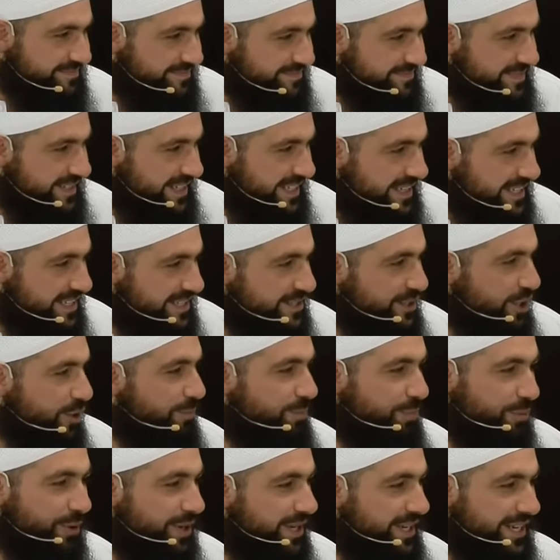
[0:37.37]
And there's no
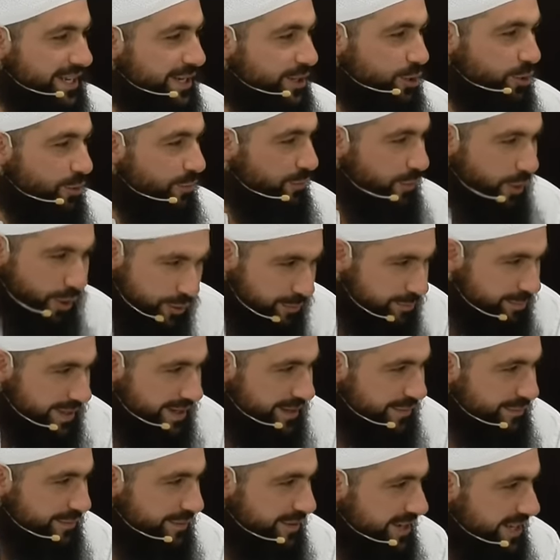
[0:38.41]
point in your phone
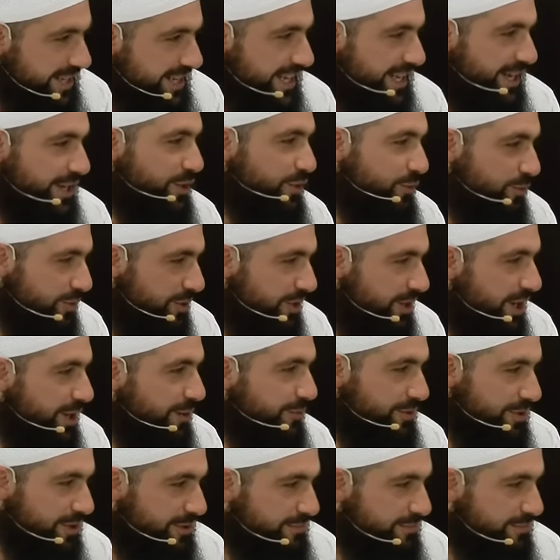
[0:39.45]
benefiting and you and I were not